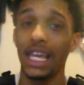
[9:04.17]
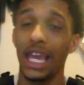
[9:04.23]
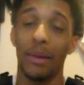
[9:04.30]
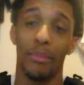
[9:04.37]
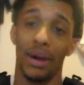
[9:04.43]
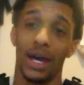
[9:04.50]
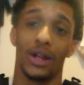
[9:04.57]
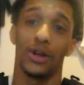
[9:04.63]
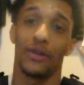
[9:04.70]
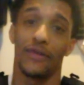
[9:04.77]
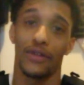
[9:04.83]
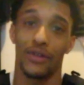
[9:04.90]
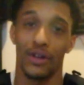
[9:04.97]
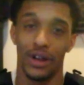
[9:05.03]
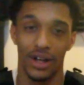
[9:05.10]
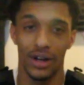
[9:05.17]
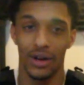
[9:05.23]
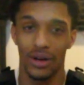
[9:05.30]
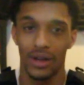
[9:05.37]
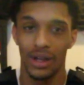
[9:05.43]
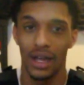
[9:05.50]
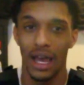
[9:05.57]
get better for
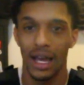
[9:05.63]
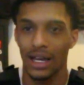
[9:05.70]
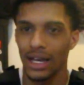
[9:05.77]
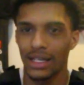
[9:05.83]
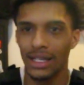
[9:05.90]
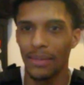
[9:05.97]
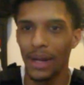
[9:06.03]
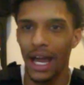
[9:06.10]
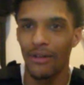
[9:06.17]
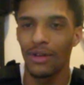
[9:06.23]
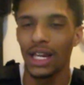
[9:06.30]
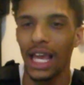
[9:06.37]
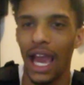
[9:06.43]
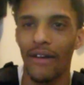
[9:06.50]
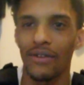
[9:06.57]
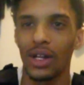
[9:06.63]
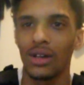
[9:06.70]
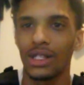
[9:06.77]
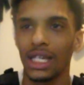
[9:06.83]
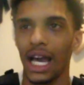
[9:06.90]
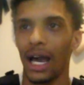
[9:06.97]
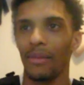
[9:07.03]
real because i'm not really having no
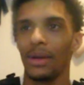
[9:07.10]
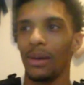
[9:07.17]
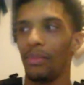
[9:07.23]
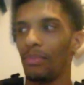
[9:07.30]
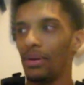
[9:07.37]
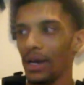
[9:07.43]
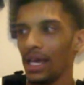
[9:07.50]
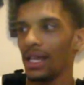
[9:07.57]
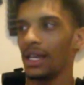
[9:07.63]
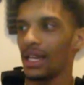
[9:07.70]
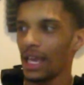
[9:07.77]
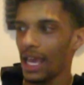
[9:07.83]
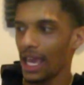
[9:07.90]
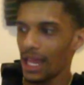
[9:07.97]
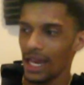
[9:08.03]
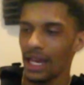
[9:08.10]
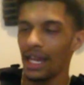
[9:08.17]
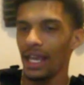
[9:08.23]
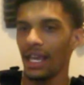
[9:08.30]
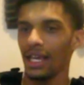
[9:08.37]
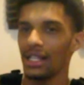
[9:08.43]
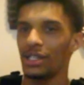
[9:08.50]
time to put the
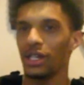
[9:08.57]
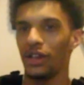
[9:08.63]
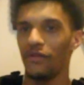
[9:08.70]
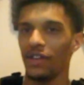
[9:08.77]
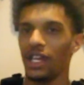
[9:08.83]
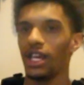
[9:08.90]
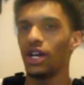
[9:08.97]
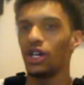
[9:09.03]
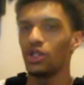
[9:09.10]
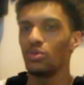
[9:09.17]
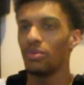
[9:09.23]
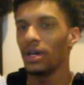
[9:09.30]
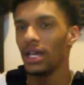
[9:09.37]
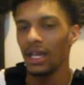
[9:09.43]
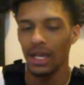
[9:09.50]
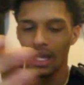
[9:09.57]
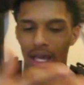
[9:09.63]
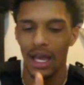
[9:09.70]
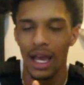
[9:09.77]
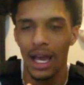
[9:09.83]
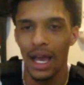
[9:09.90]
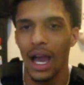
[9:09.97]
editing into the videos but
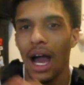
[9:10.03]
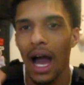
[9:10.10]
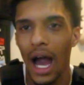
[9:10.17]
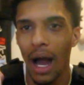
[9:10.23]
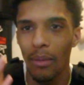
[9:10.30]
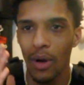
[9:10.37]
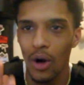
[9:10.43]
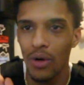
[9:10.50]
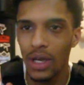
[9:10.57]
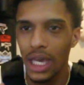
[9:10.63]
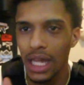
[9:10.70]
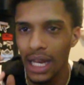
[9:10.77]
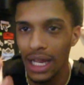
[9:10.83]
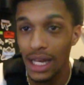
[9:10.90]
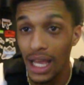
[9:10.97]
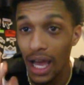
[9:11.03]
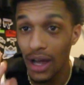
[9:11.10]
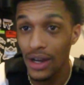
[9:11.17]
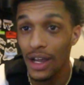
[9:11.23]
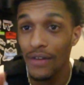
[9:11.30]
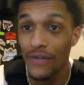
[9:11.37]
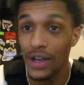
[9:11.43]
I'm gonna get it
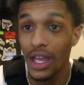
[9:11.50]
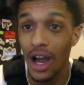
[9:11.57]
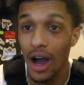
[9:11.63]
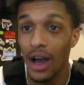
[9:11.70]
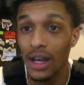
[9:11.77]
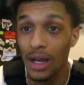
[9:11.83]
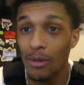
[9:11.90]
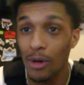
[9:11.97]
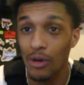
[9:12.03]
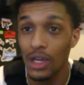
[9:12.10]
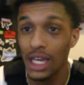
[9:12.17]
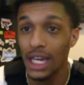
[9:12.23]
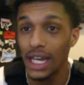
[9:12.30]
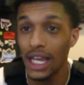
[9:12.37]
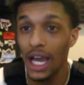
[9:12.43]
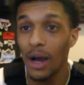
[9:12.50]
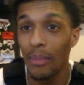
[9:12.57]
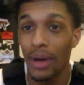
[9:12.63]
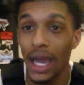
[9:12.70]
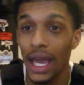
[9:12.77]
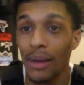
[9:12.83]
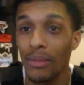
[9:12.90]
down there for y'all and I'm gonna get it down
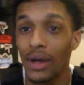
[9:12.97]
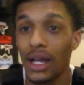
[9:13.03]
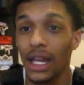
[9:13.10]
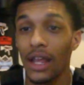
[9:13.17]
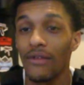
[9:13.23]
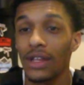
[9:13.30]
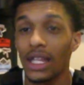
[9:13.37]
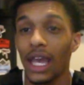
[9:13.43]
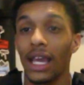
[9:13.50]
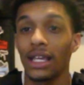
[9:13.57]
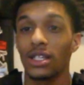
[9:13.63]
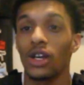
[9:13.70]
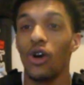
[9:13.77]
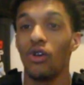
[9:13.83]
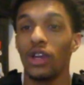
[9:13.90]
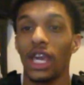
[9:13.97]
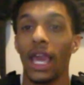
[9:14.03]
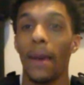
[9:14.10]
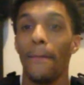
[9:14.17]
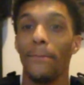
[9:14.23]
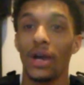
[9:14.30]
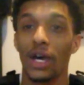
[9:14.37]
pat, And Everything is gonna
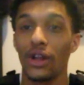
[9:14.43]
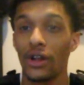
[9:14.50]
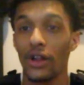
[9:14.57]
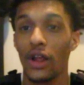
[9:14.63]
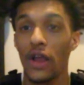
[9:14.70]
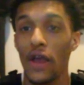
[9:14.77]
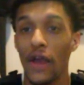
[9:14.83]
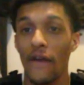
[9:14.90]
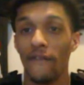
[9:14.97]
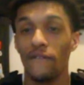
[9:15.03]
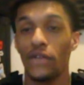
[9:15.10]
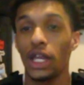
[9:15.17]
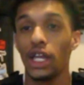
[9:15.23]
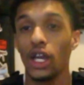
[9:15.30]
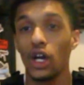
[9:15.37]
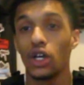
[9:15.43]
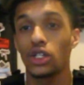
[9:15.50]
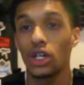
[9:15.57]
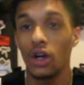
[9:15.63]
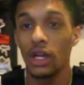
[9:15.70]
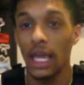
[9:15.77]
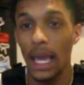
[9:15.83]
get better. Videos
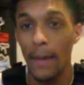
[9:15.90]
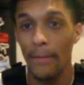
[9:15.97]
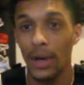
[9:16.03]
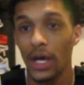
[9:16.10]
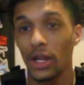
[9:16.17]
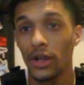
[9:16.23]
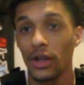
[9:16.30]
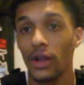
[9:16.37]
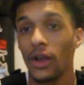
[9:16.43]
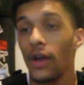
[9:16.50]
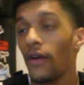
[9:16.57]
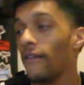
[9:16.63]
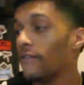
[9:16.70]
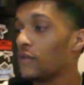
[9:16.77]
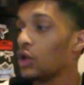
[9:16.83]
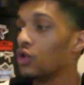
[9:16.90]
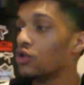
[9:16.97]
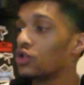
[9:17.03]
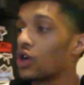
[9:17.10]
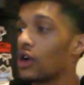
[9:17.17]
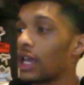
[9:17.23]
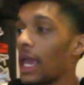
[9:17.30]
gonna get better.
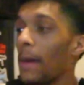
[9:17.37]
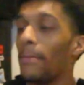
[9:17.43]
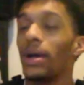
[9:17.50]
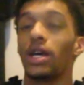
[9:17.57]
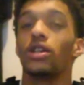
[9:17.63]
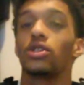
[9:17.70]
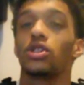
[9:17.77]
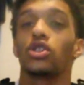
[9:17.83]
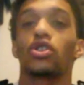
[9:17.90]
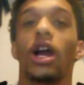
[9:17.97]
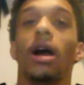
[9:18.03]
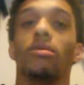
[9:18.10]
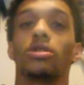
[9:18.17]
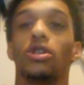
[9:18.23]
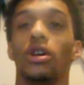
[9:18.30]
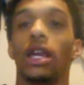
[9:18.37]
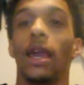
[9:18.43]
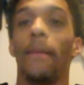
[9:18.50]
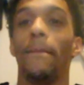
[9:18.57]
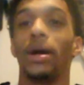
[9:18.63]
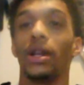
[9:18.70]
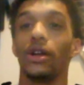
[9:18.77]
Views gonna get better. Subscribers gonna
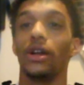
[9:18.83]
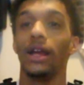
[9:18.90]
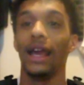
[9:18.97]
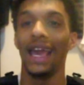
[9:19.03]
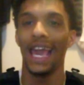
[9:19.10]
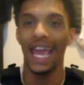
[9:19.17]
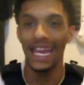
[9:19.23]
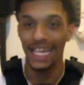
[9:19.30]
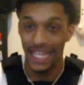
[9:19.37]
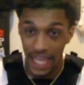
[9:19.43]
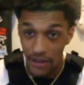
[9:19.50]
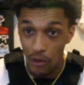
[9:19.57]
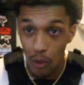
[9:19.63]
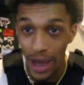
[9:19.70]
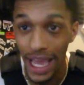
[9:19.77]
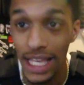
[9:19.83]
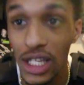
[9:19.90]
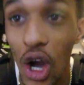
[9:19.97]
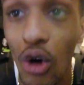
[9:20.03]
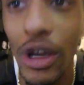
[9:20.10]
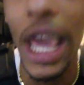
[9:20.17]
get better. And the giveaway is gonna